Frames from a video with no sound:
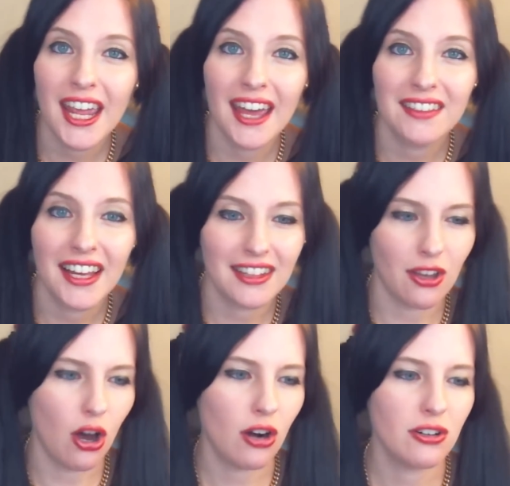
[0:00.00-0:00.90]
and like
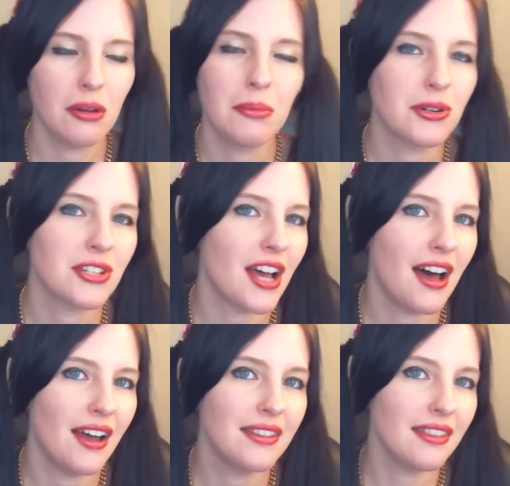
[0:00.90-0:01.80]
the hard numbers
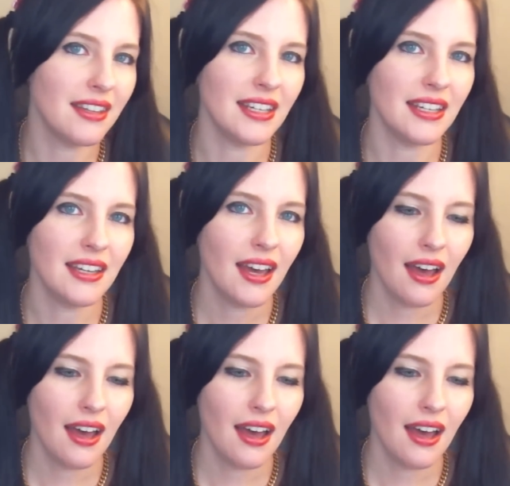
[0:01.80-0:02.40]
on the